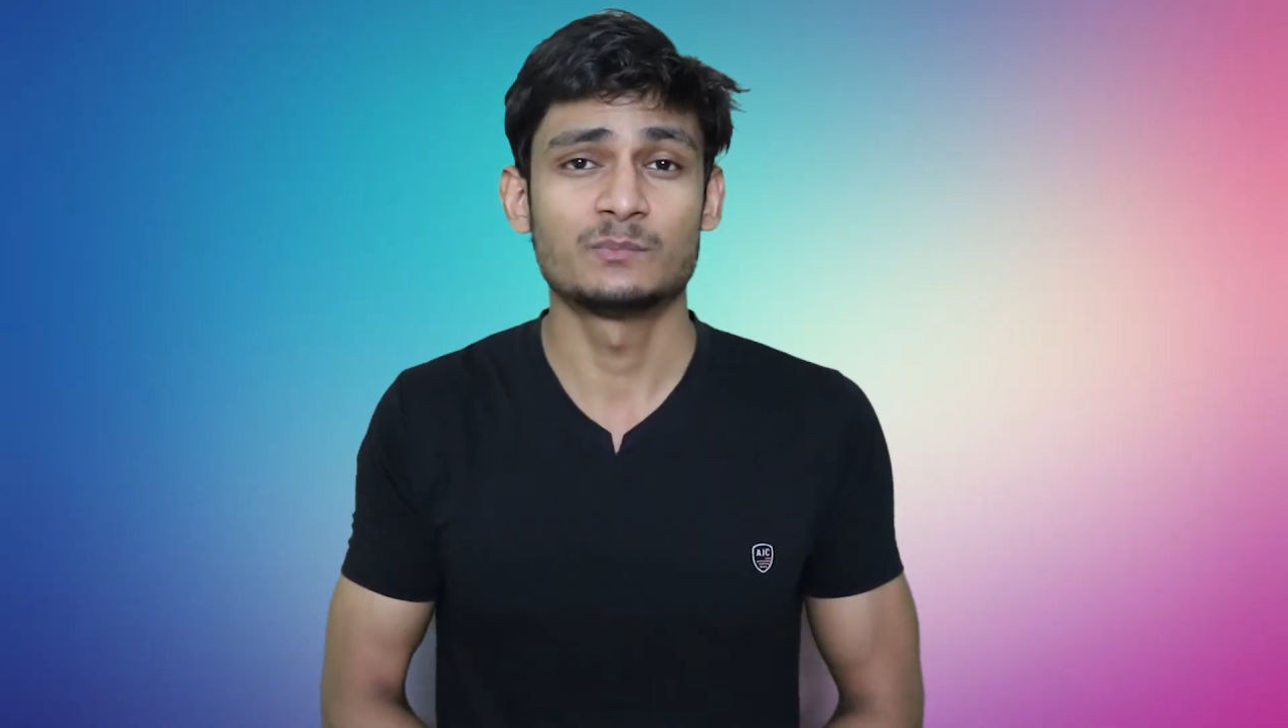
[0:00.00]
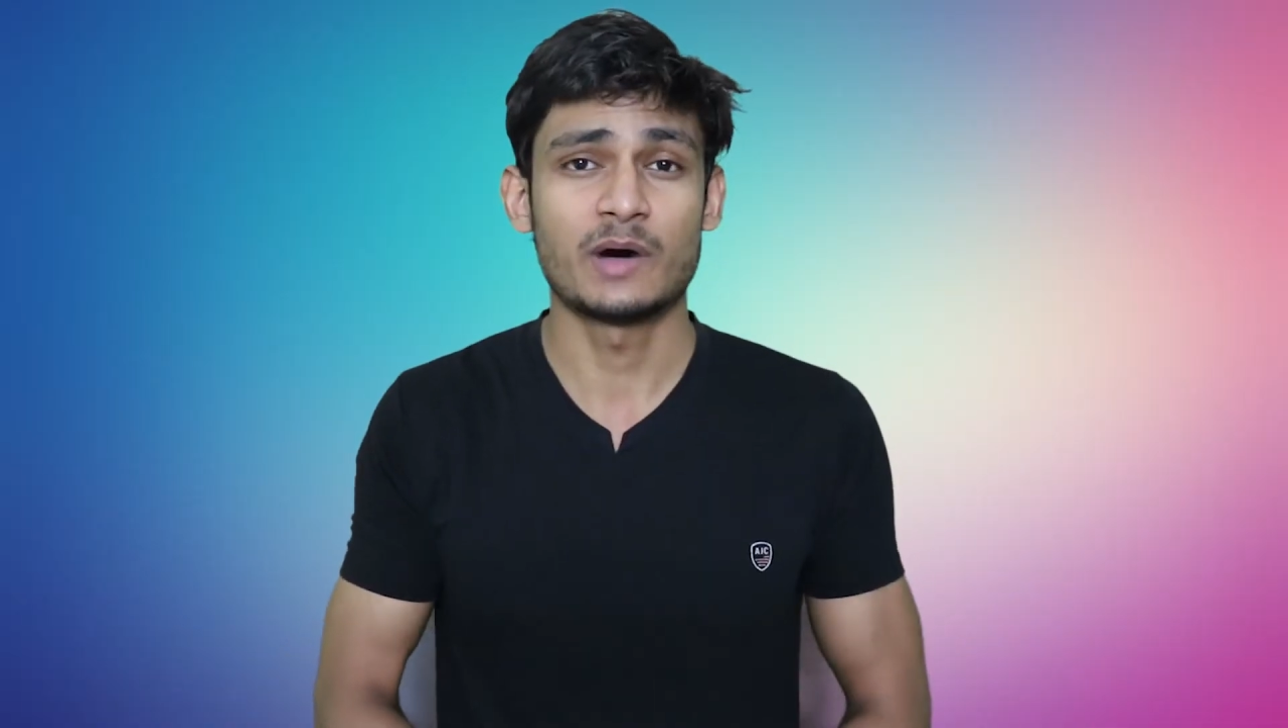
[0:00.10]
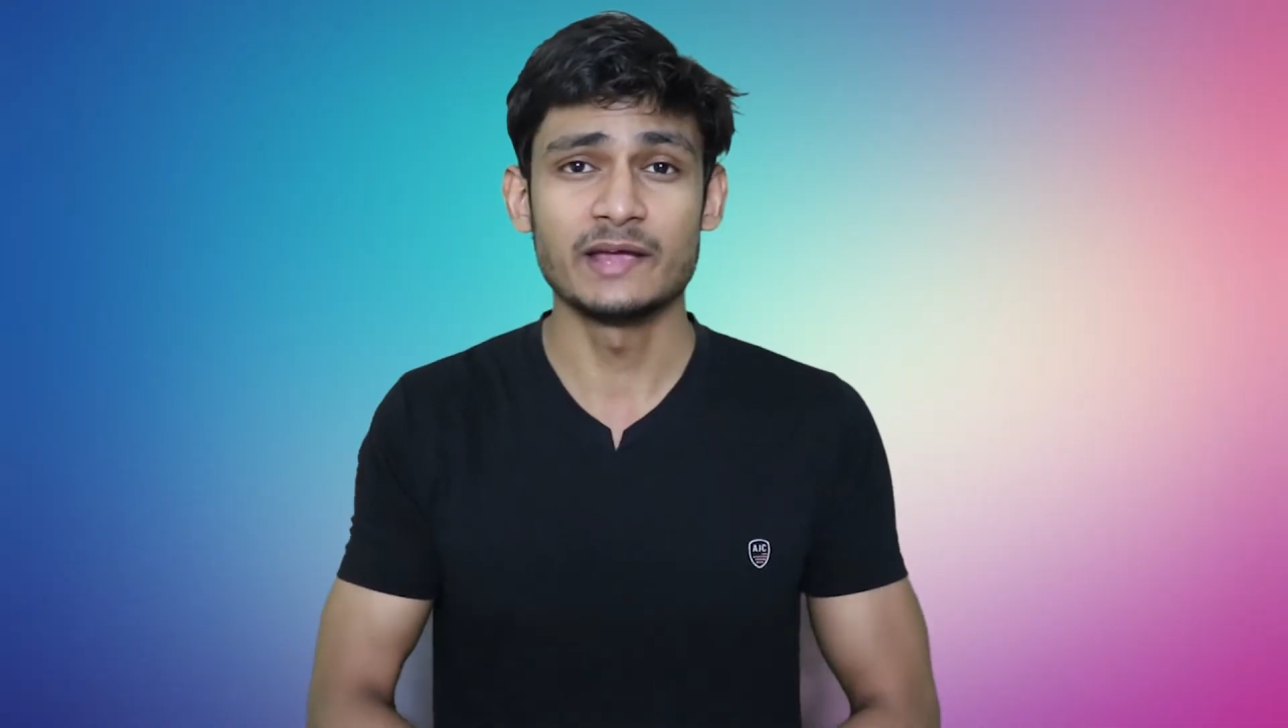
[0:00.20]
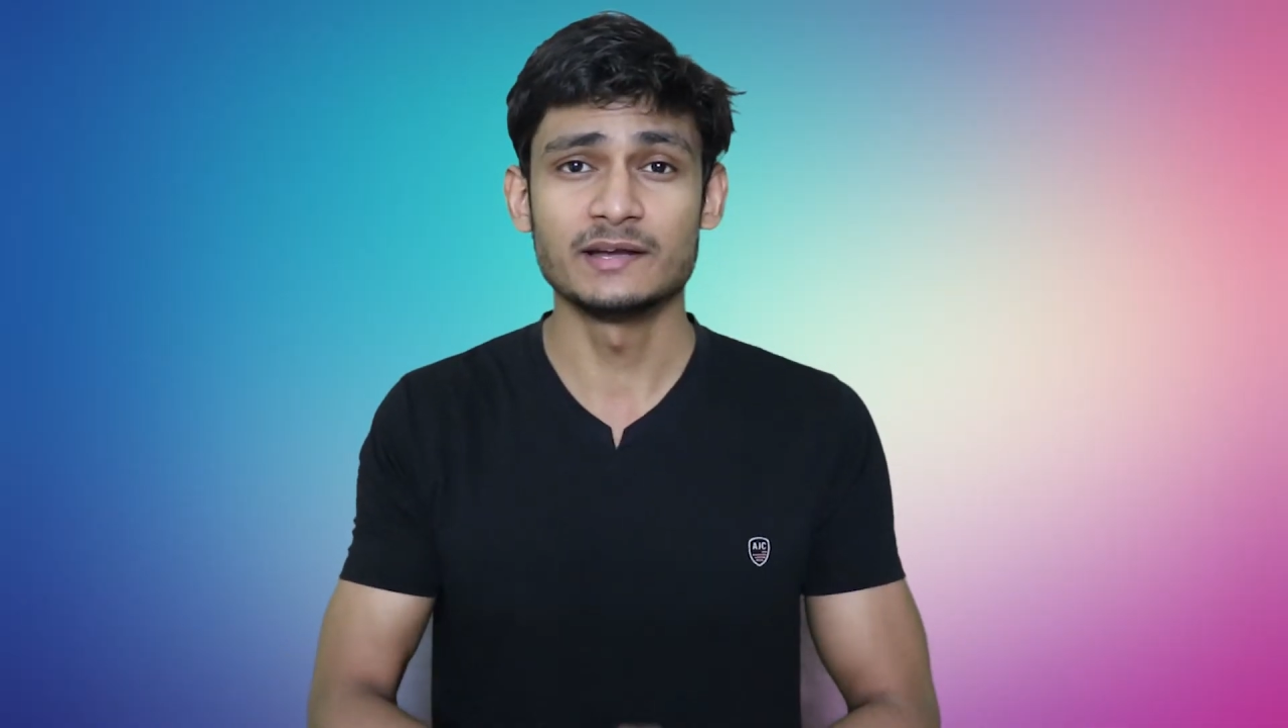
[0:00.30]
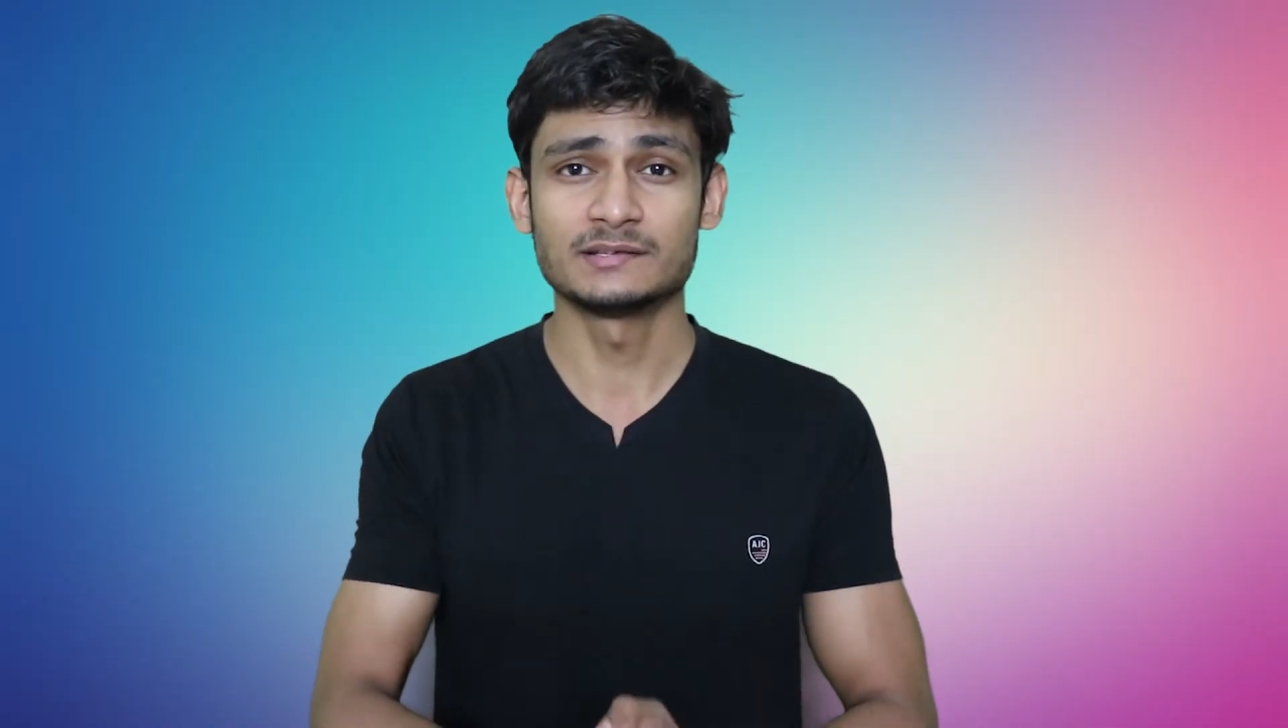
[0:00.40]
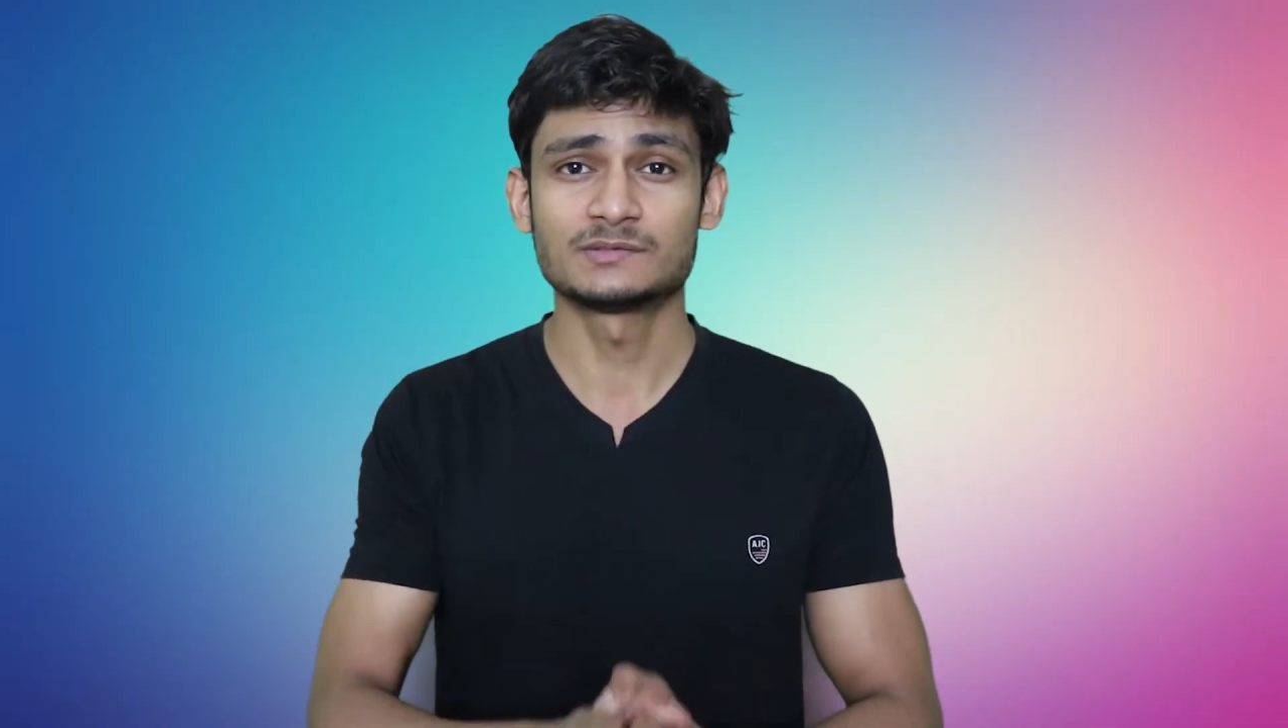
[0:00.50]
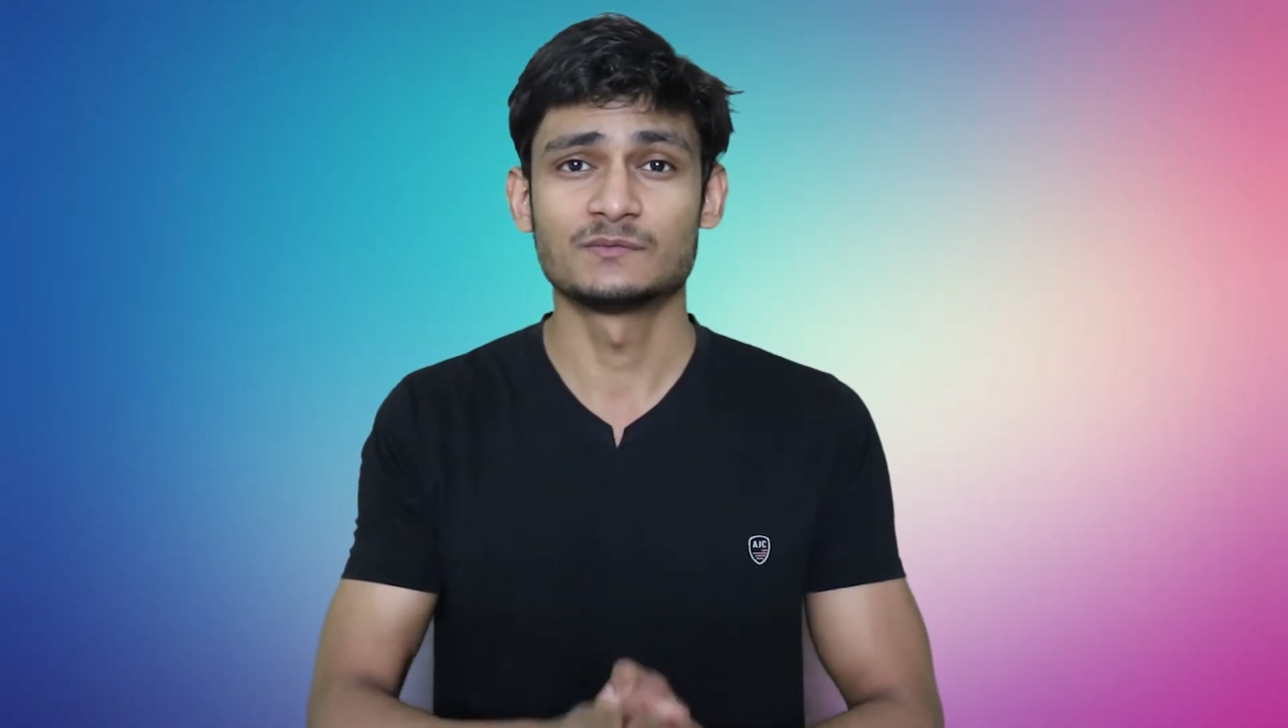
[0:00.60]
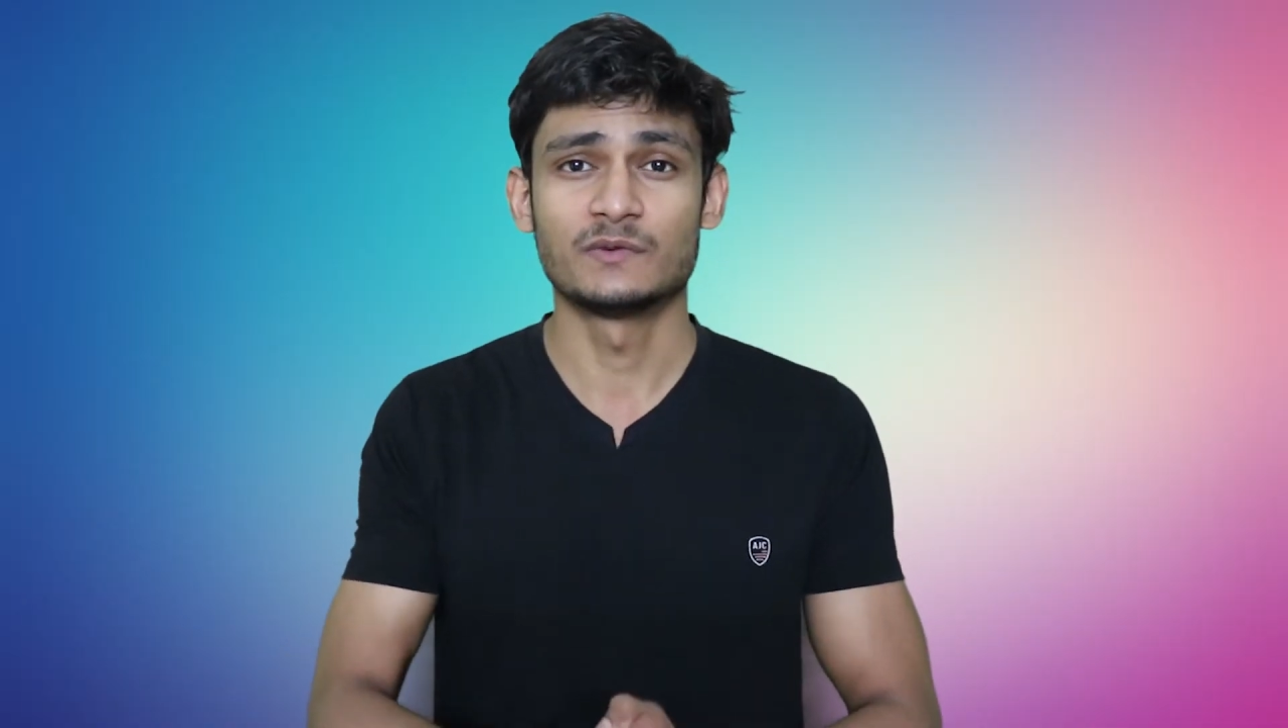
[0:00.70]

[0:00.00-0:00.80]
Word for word: minus